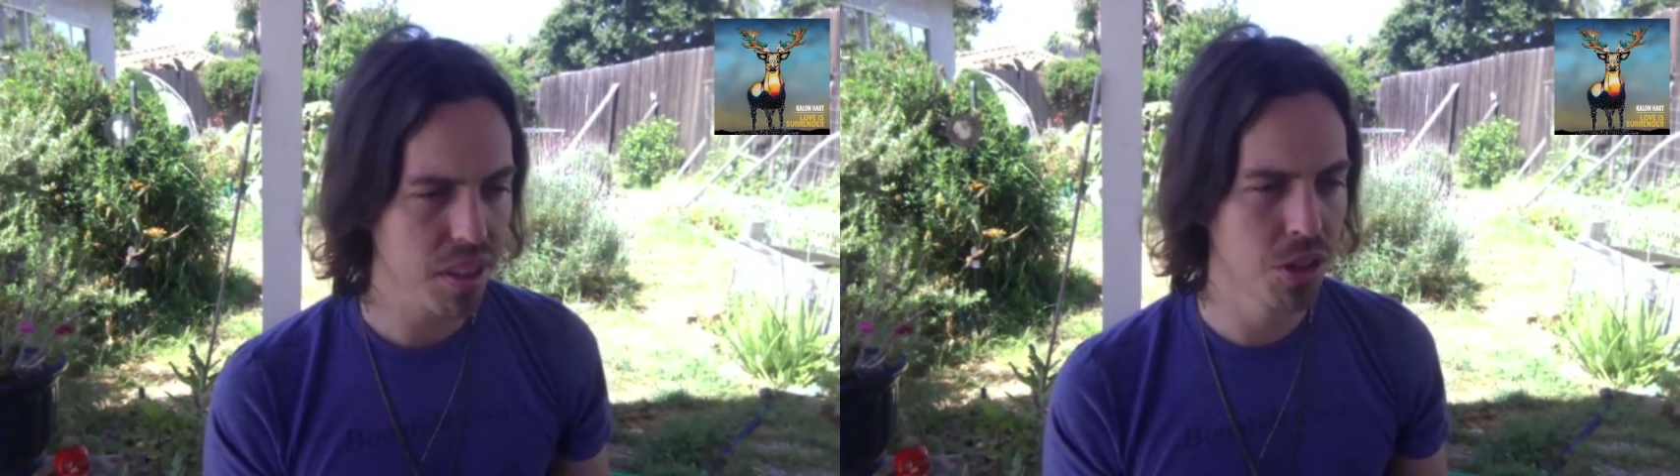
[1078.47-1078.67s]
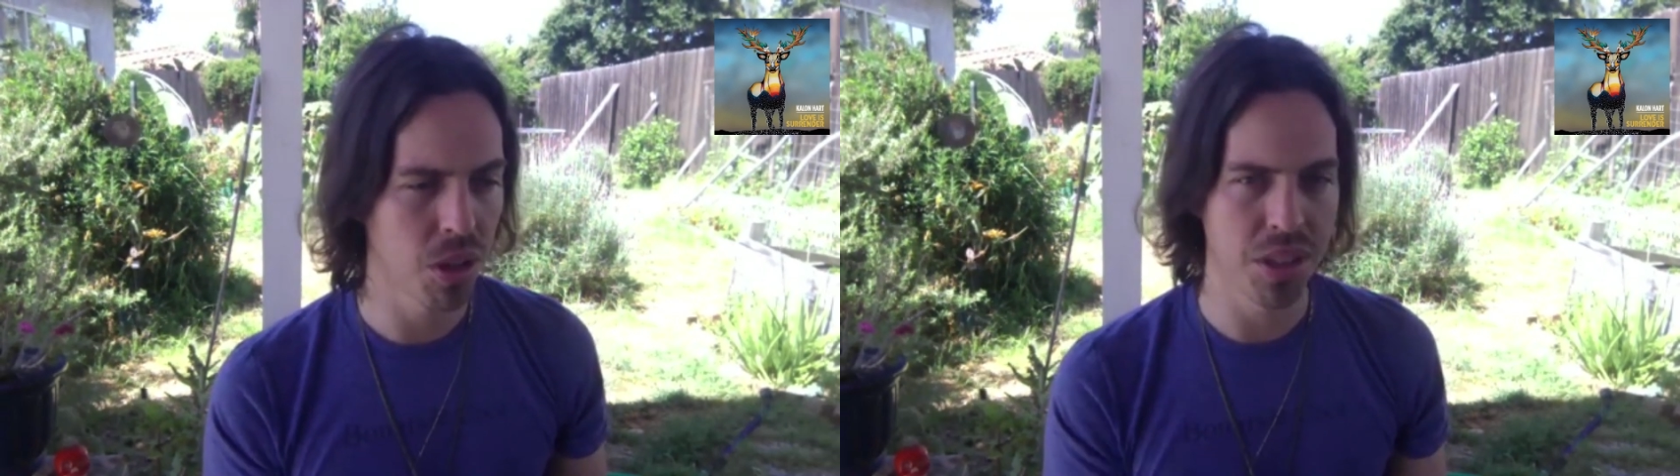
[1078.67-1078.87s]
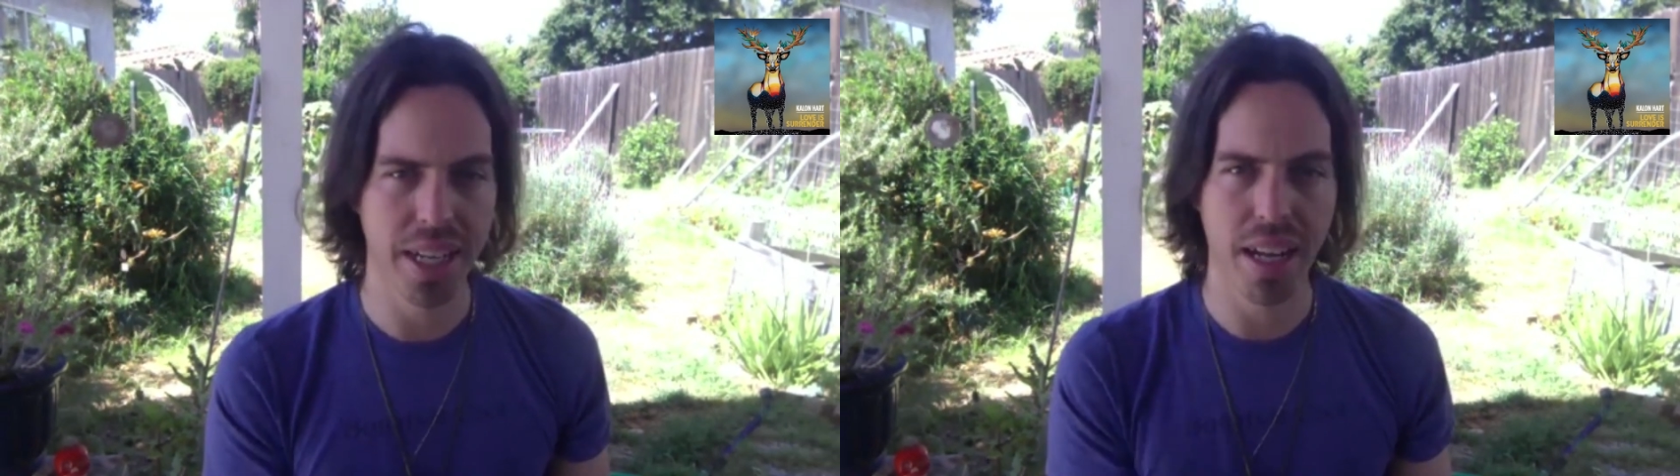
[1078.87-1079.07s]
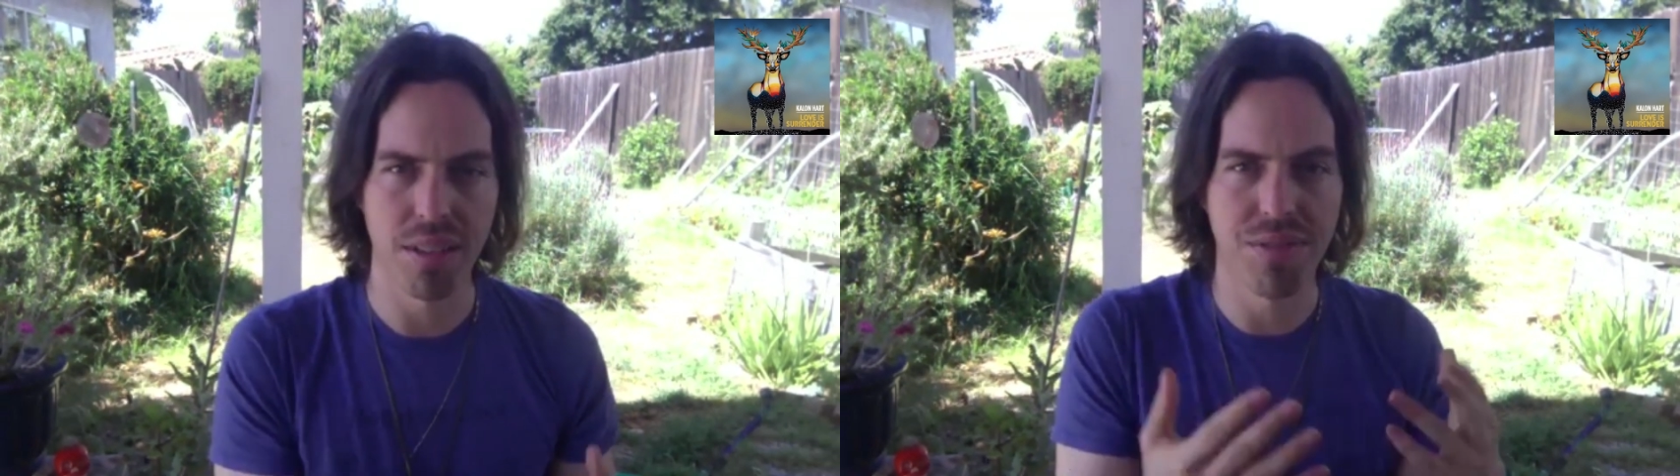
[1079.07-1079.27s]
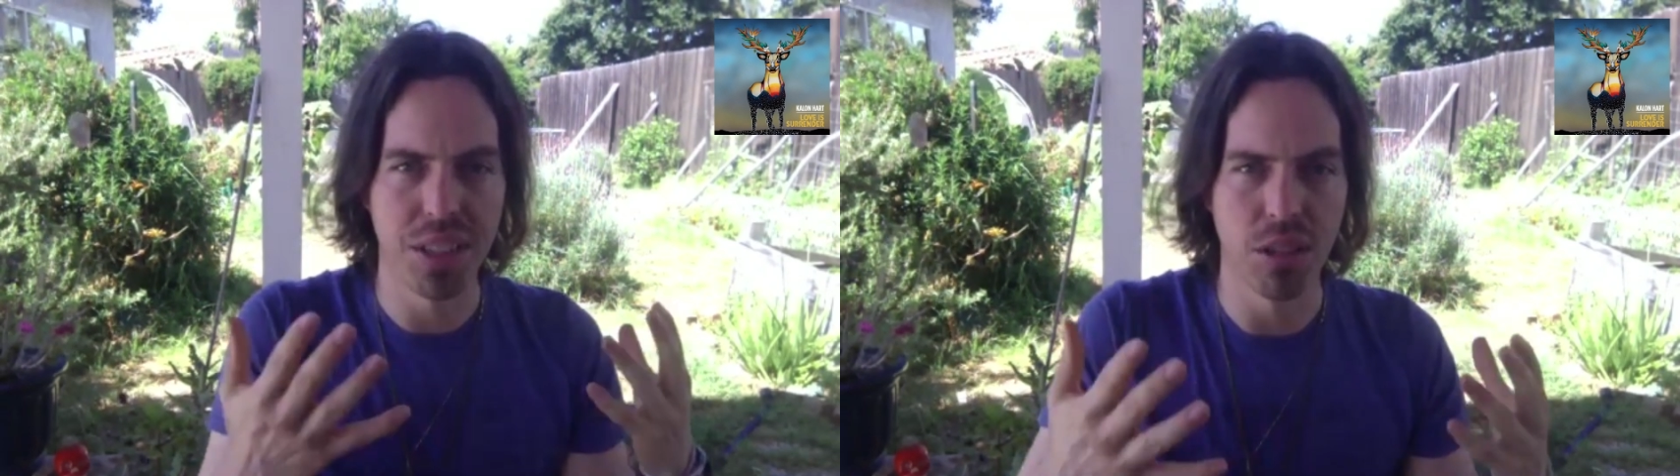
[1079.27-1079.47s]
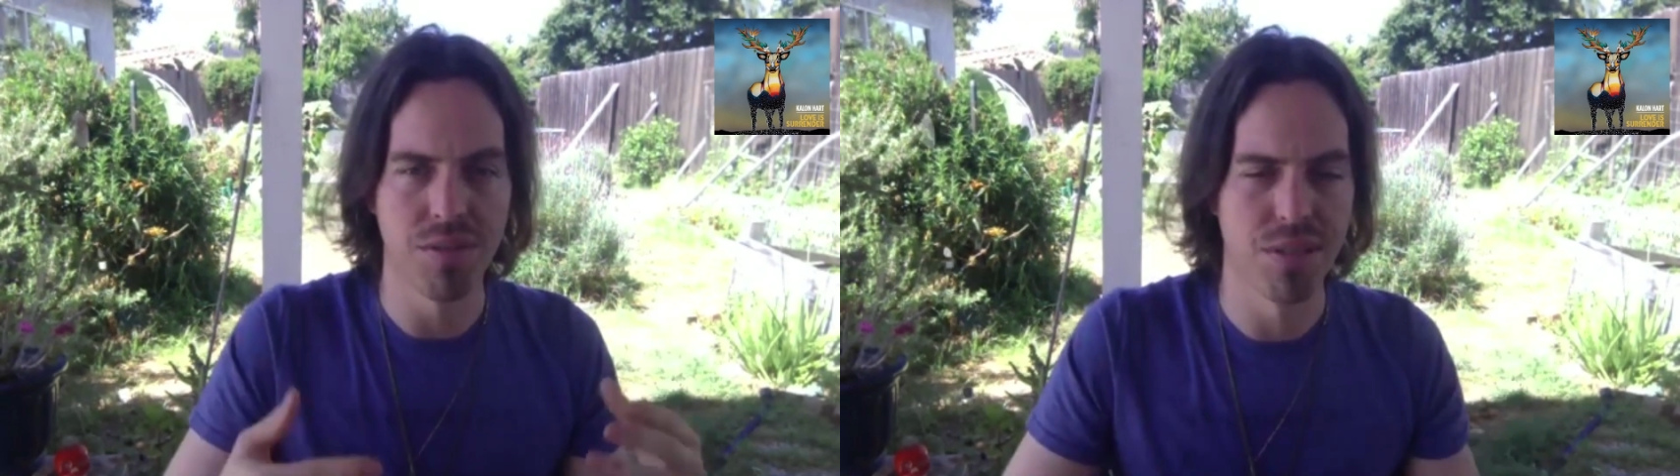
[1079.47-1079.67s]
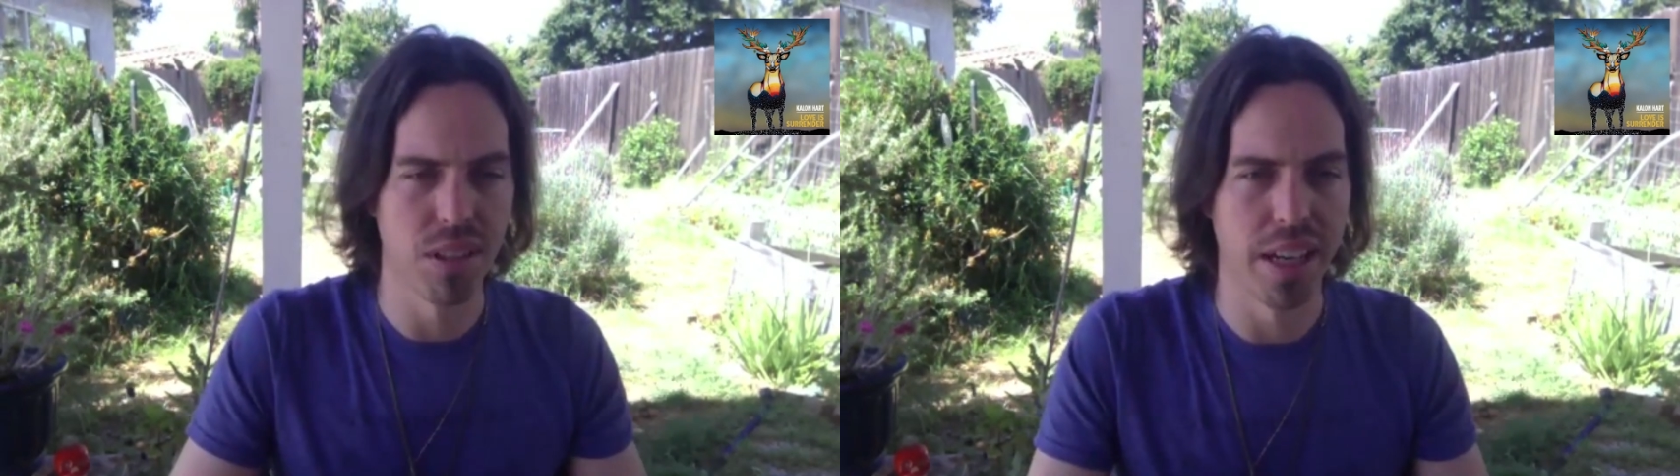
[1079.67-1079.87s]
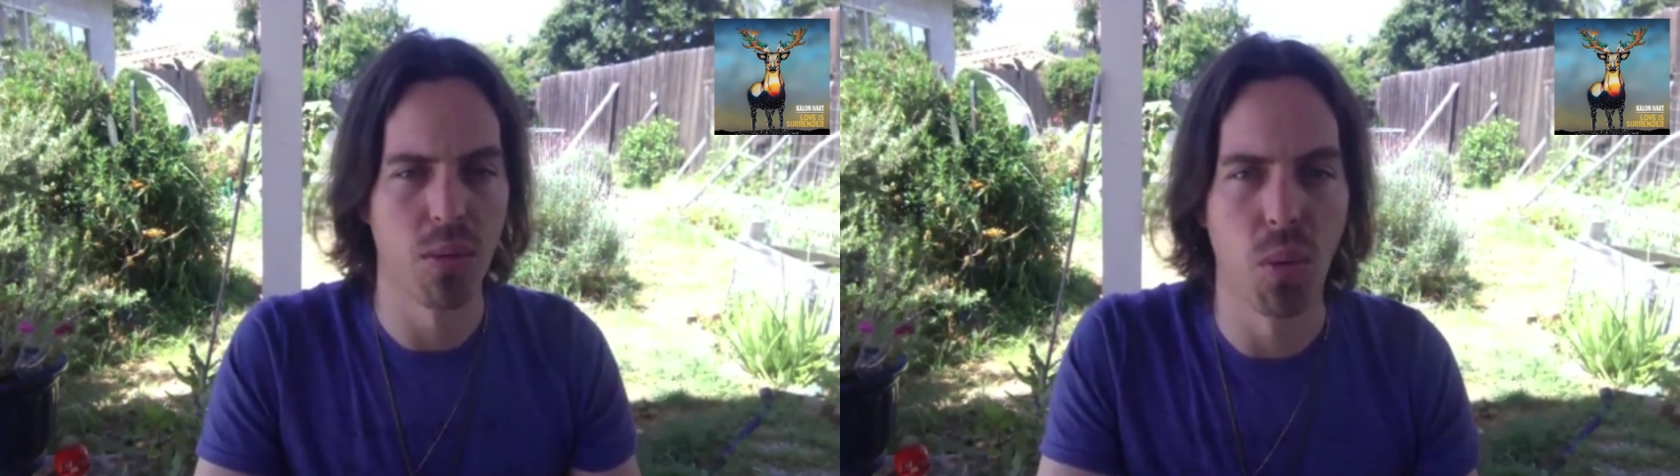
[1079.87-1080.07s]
Start to get a feel for